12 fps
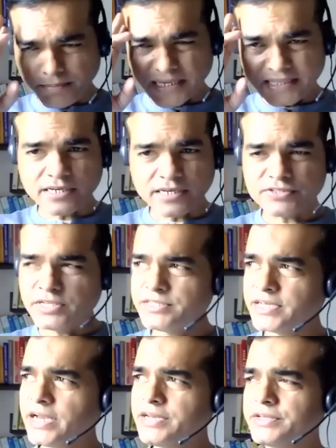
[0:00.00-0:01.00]
Make the list.
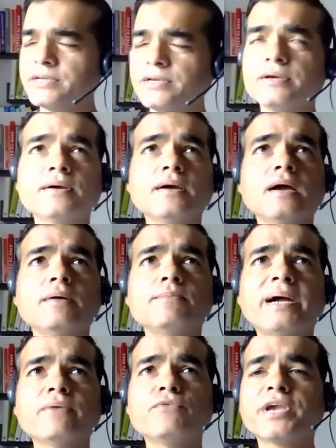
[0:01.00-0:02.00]
Second thing,
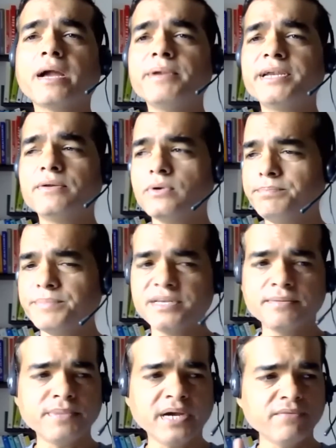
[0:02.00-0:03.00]
my vocabulary
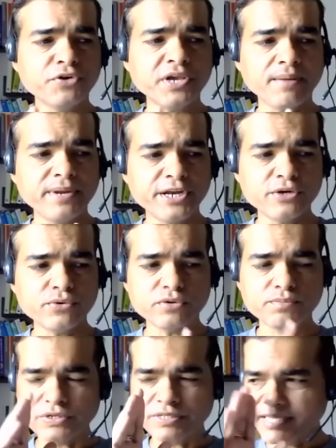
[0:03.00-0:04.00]
development. My vocabulary
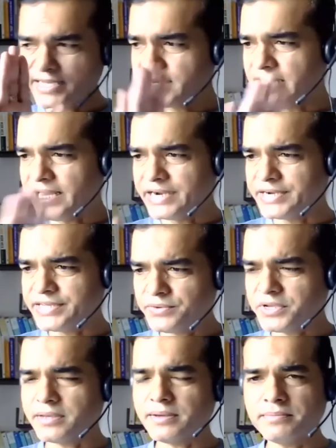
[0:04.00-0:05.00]
notebook. Second, clarity.
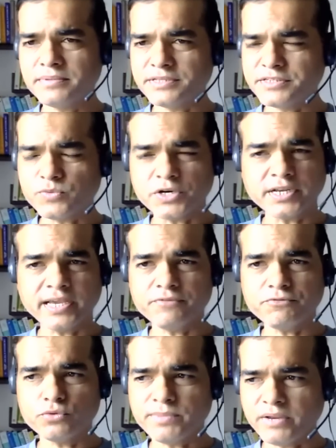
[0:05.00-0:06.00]
Okay, this is what I
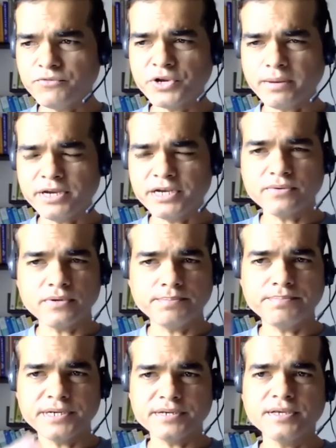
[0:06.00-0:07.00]
have to do. My vocabulary
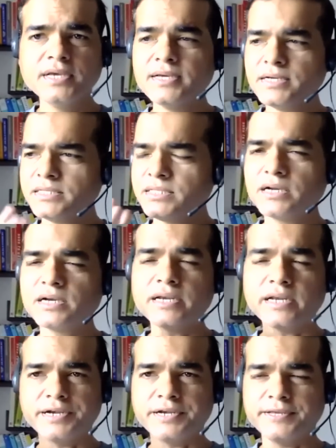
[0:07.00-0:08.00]
development. Third,
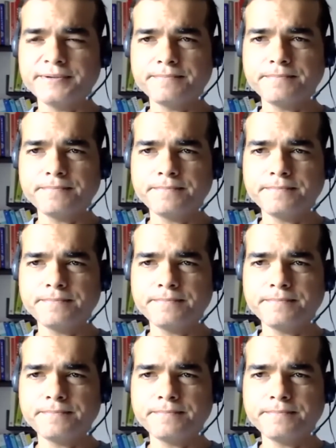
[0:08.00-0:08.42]
clarity.